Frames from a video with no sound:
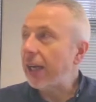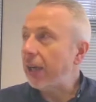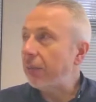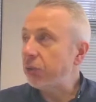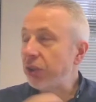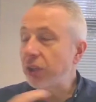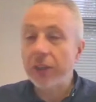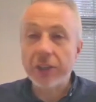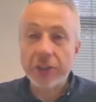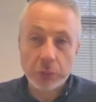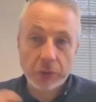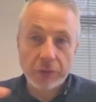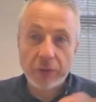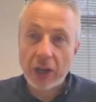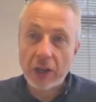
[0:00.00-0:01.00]
Journalists would
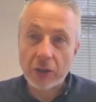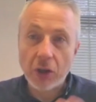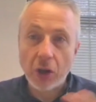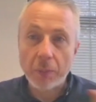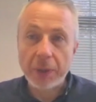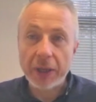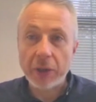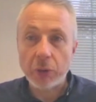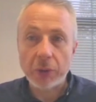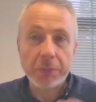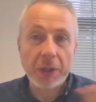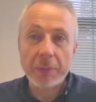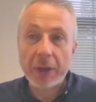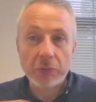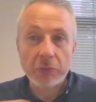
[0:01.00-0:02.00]
file copy, it would be a
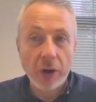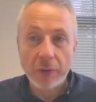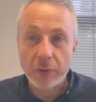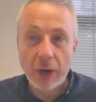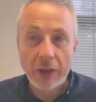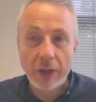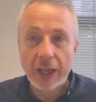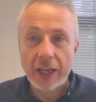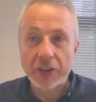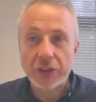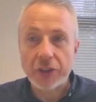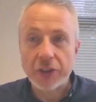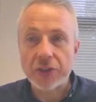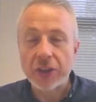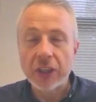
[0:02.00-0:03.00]
bit rough around the
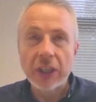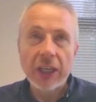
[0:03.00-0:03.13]
edges,